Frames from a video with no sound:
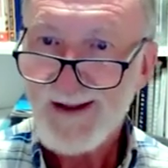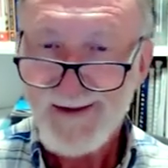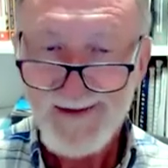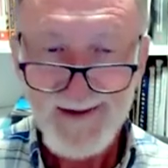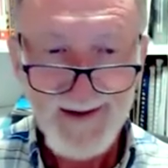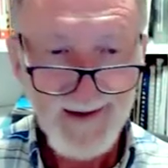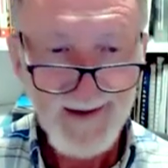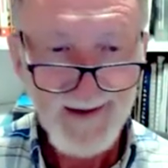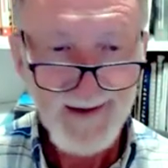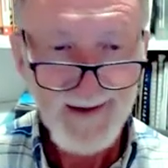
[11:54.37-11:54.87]

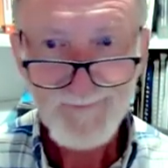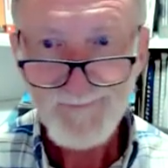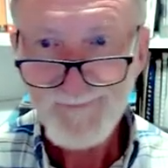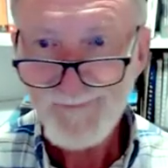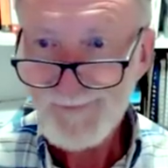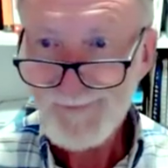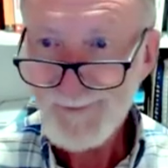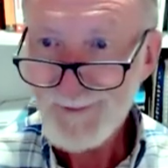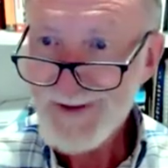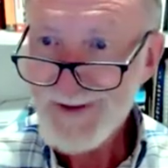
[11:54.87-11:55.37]
Now, a
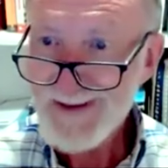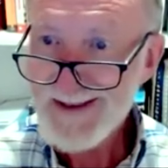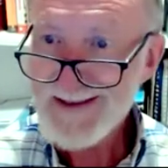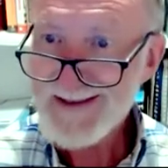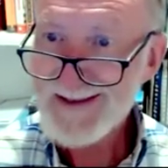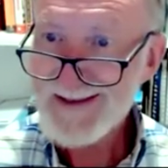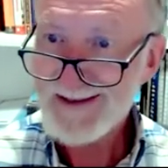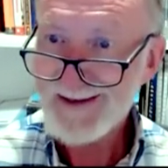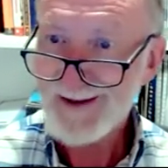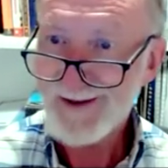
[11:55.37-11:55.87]
few
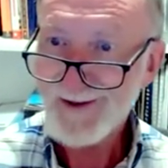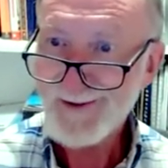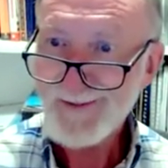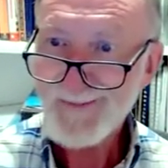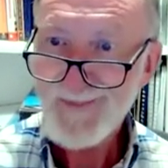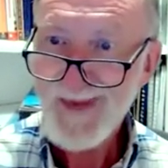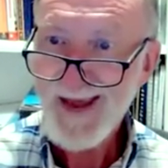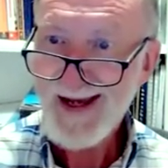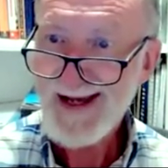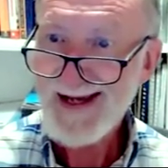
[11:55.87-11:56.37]
years ago,
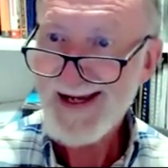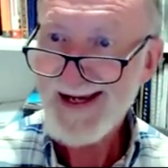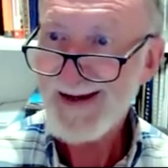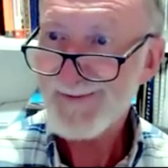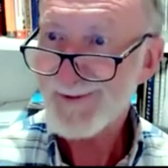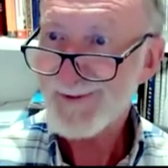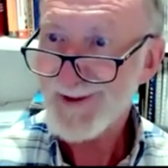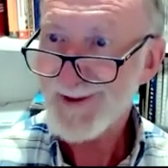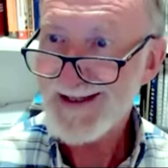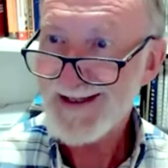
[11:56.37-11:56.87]

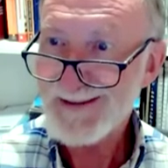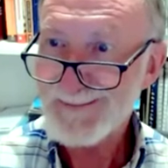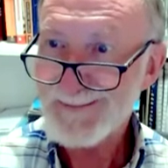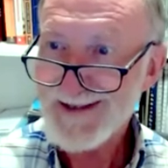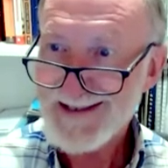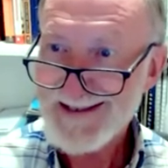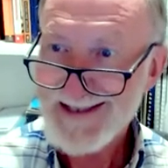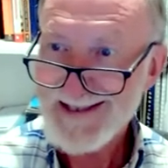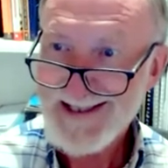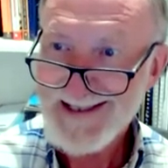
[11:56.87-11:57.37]
half to
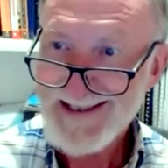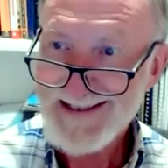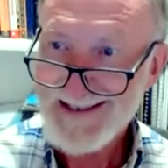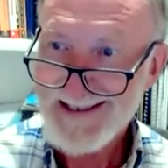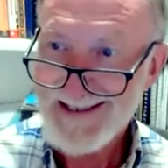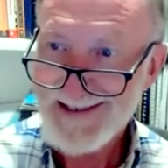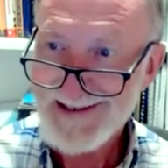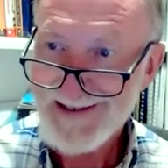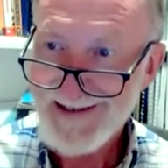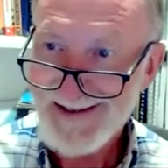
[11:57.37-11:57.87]
80%
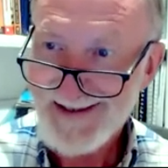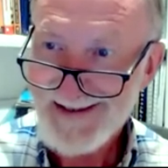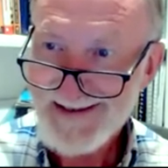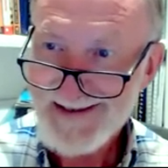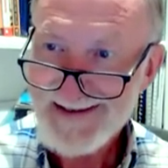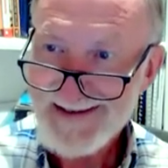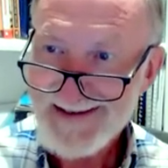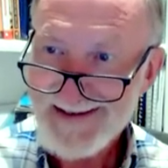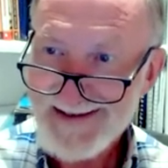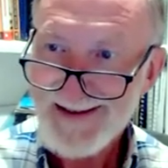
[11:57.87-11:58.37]
said
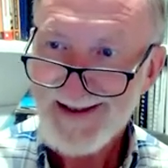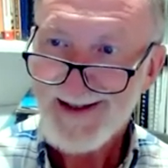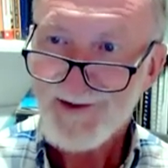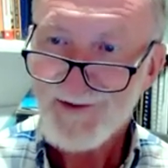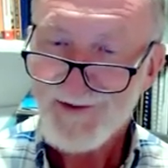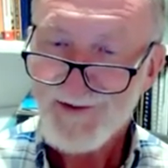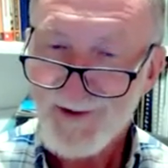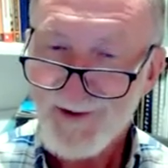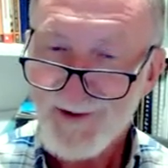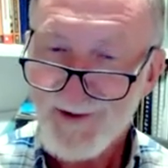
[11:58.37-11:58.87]
yes.
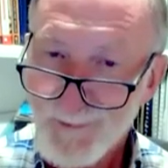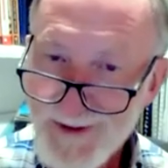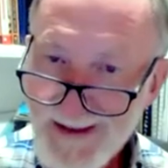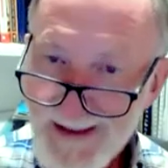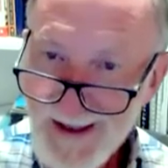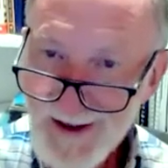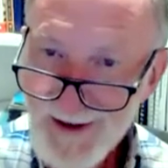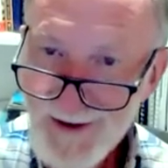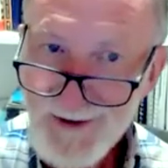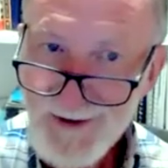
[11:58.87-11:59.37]
So we
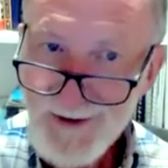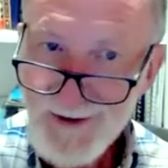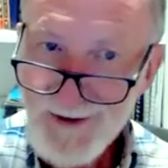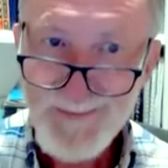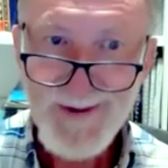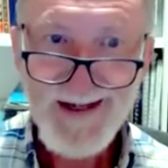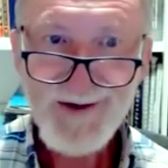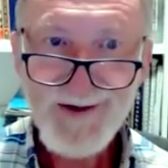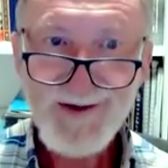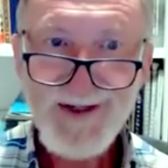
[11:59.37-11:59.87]
hope
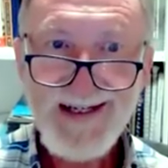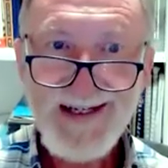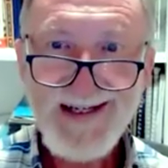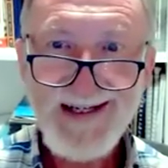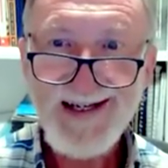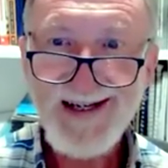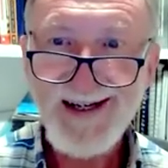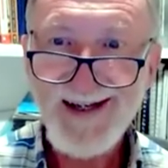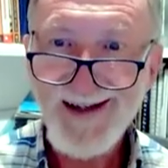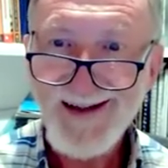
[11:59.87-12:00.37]
out
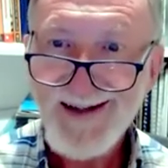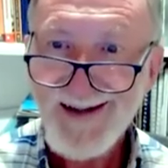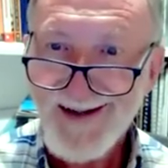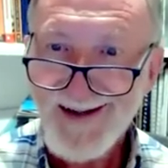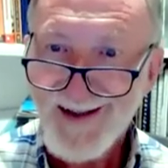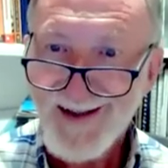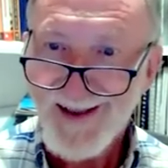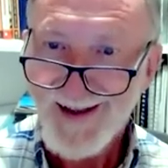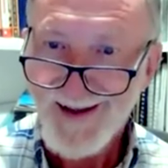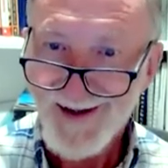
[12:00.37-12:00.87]
here
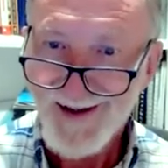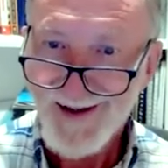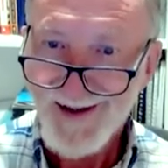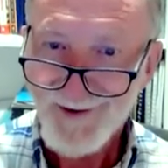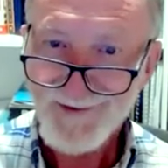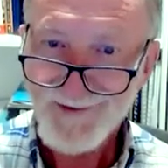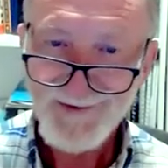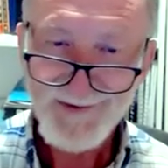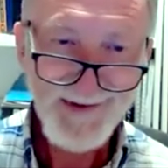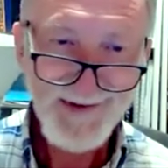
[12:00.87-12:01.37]
it
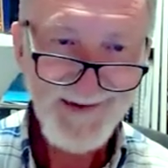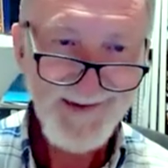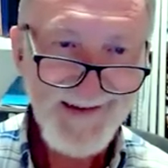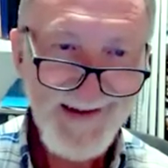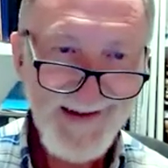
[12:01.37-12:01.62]
is